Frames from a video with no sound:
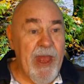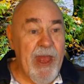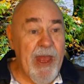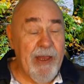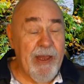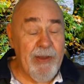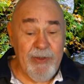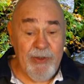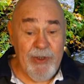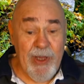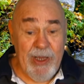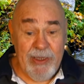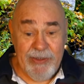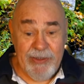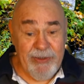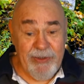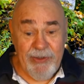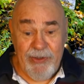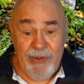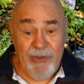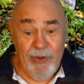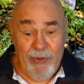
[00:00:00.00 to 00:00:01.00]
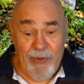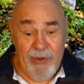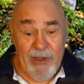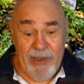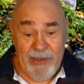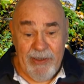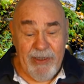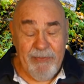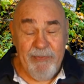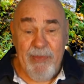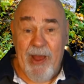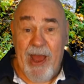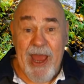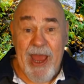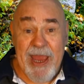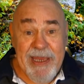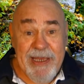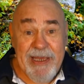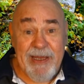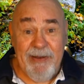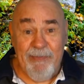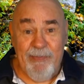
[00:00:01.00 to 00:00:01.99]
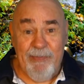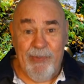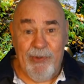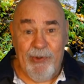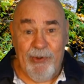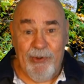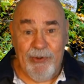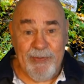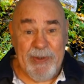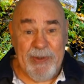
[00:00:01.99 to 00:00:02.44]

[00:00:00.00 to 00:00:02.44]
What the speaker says: I had my hiking pole,